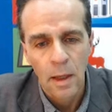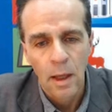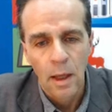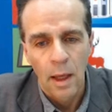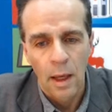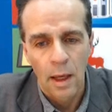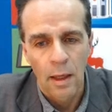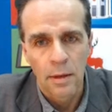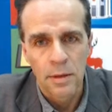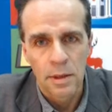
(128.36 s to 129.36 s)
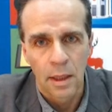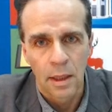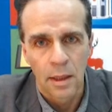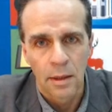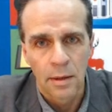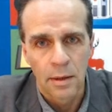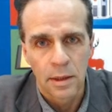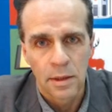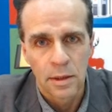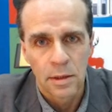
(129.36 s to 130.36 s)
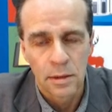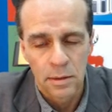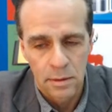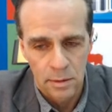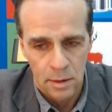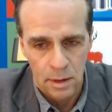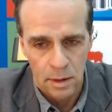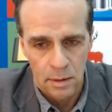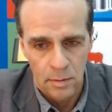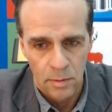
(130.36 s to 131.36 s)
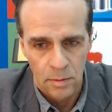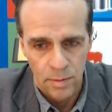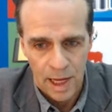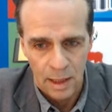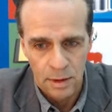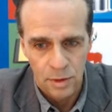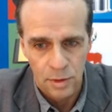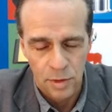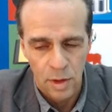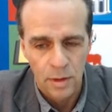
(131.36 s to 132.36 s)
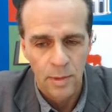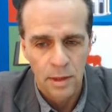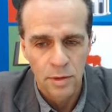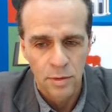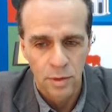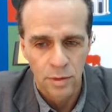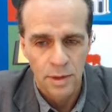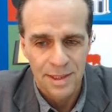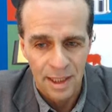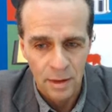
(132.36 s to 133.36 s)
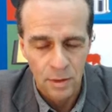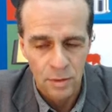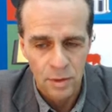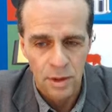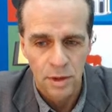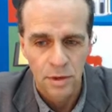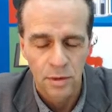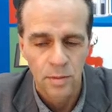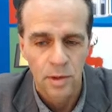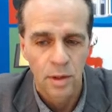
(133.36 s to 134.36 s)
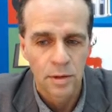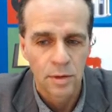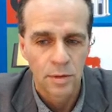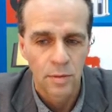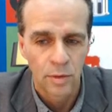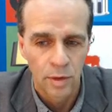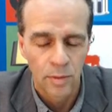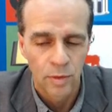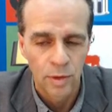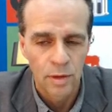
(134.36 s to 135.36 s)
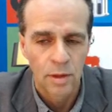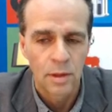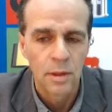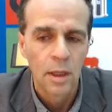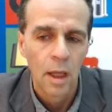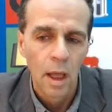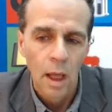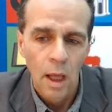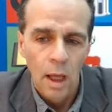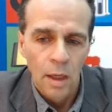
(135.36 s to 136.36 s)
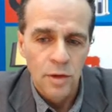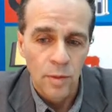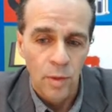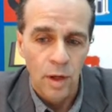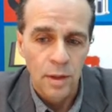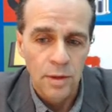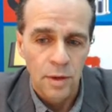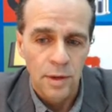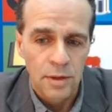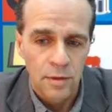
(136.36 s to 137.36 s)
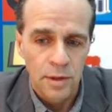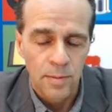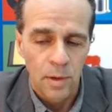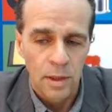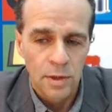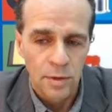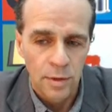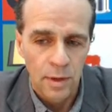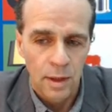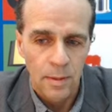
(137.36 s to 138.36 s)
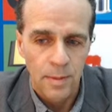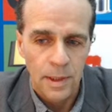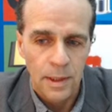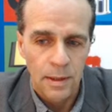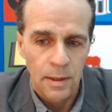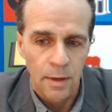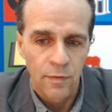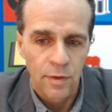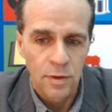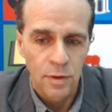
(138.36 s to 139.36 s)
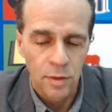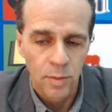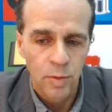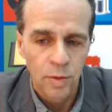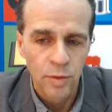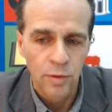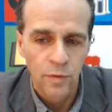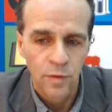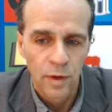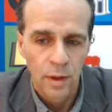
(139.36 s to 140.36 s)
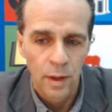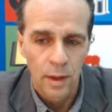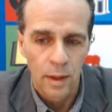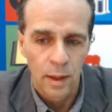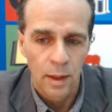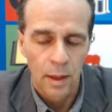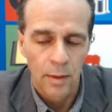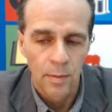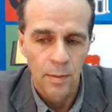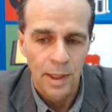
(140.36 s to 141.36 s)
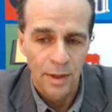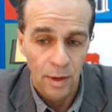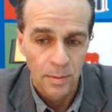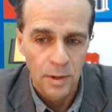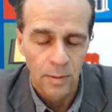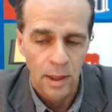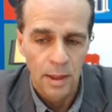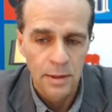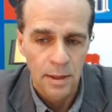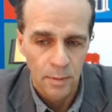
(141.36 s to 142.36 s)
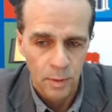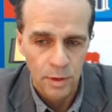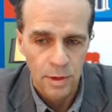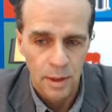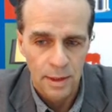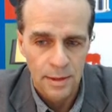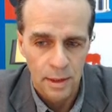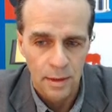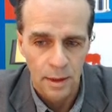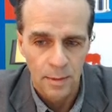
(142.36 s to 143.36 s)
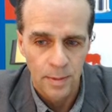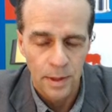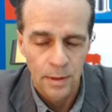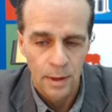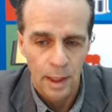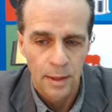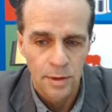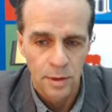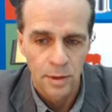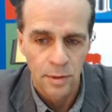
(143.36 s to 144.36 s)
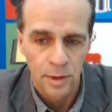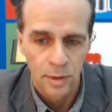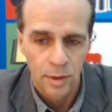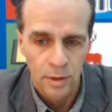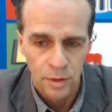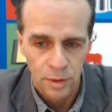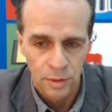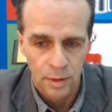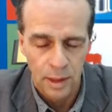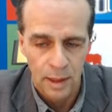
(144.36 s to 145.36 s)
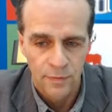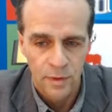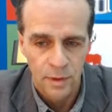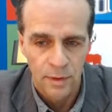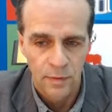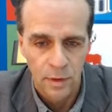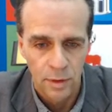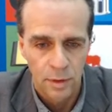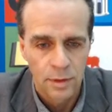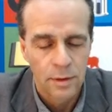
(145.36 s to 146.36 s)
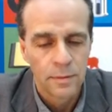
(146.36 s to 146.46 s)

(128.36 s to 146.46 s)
And this package was not meant to only diagnose tissue, but also, more importantly, to monitor its response to therapy in an effort to improve and optimize and personalize the therapy as they're going on or shortly after they've occurred.